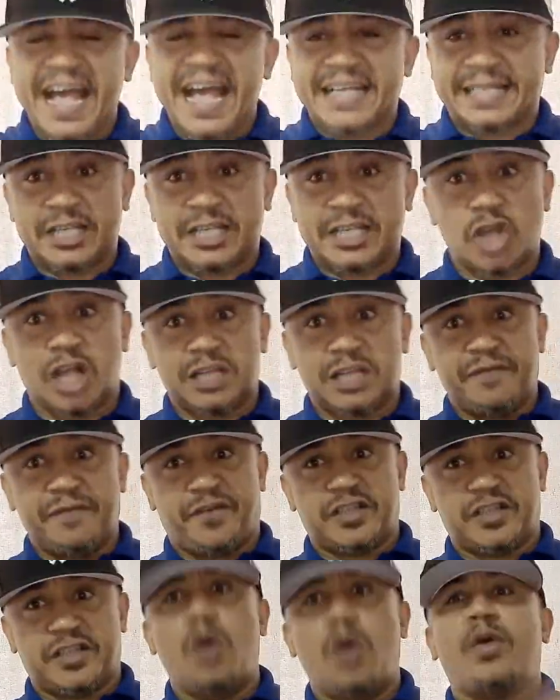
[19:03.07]
they insult me
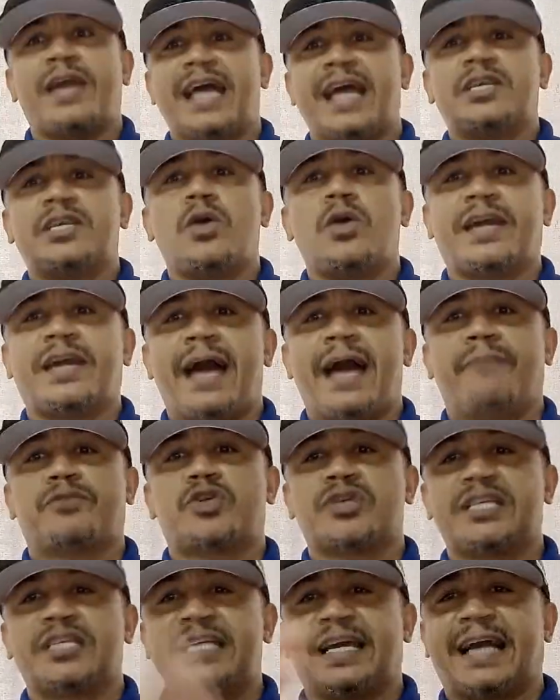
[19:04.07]
for saying, okay, I say, okay, I'm
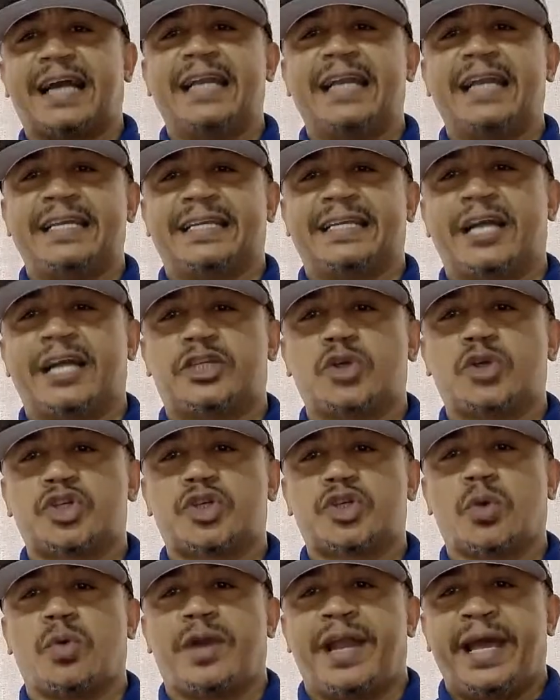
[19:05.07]
choosing a candidate. I chose
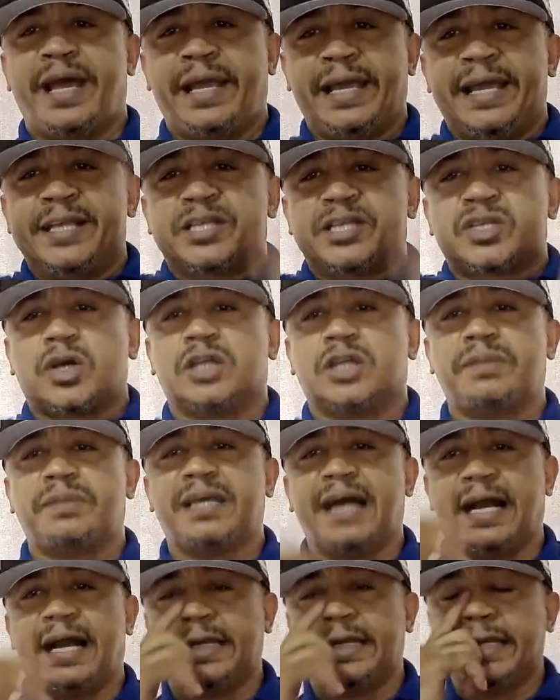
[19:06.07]
Sowore. Insult
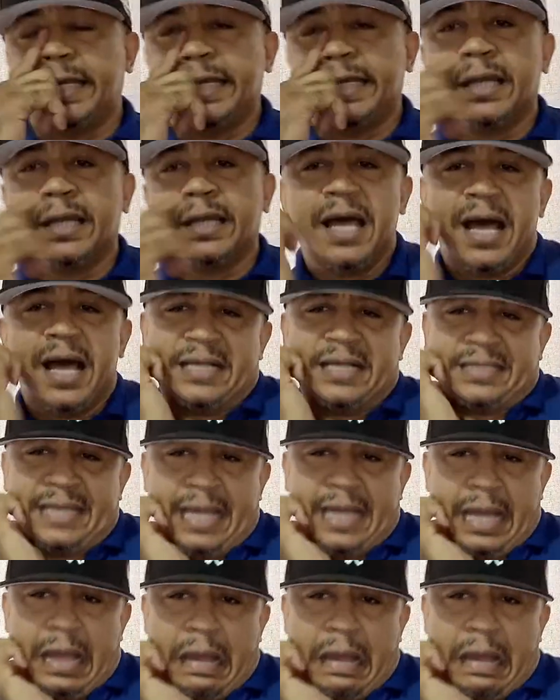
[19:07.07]
began again. I say,